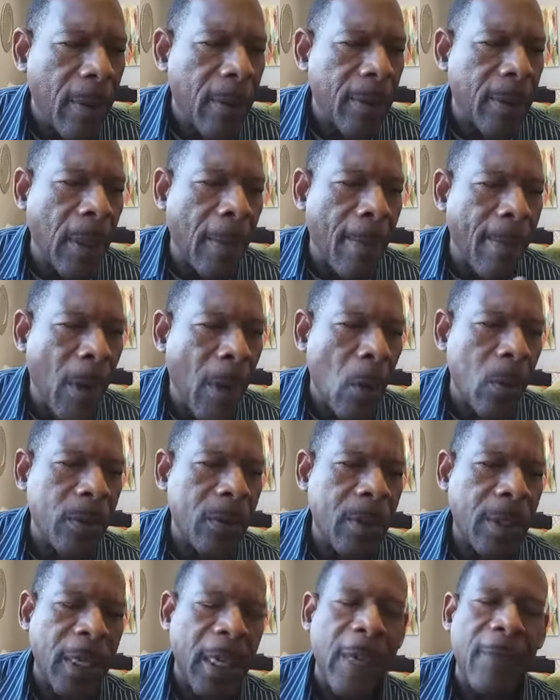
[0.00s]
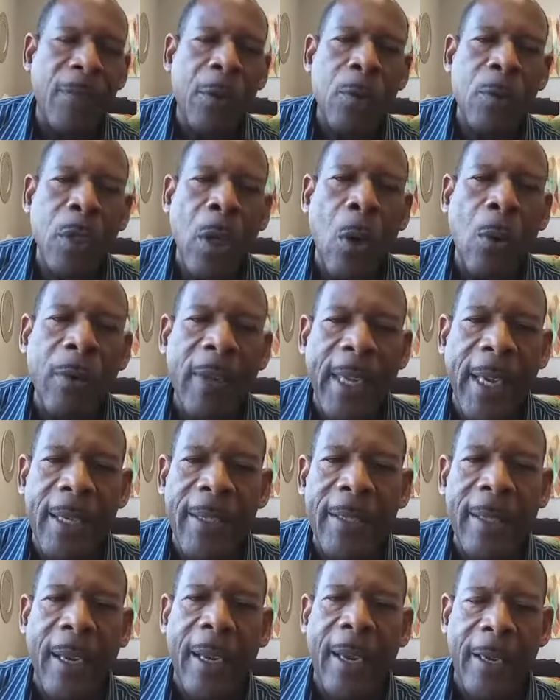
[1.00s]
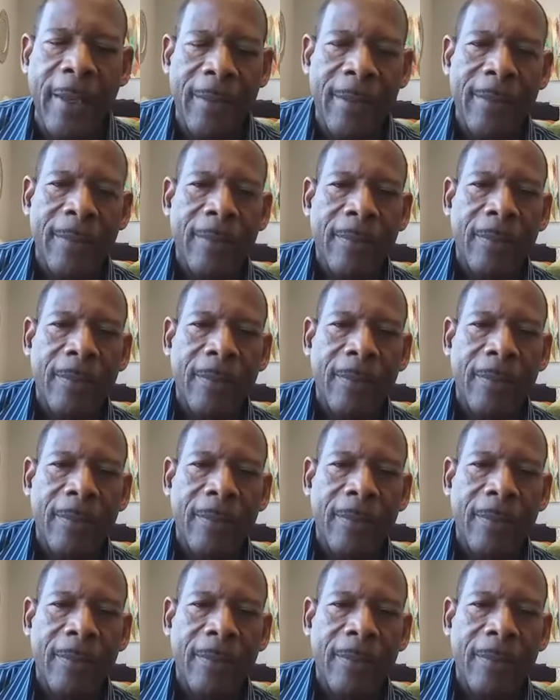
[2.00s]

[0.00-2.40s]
the most if you don't get done?